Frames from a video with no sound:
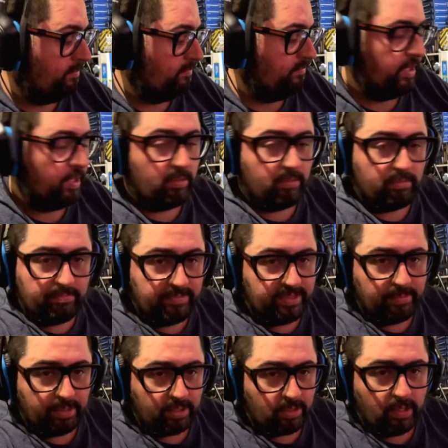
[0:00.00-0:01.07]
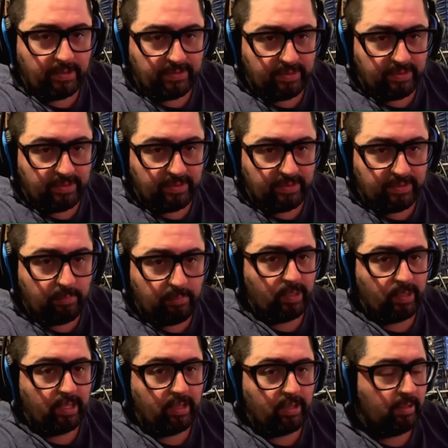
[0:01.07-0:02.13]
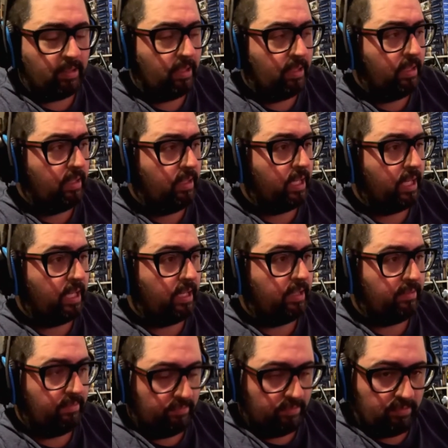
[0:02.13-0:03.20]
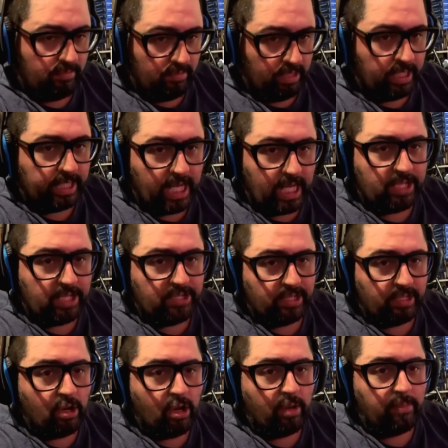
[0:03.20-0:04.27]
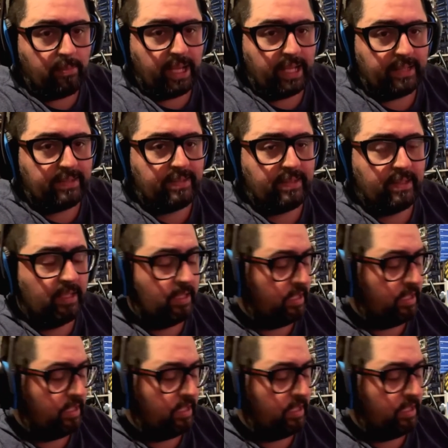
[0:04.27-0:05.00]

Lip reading: they'll zip across the board as well and engage in combats.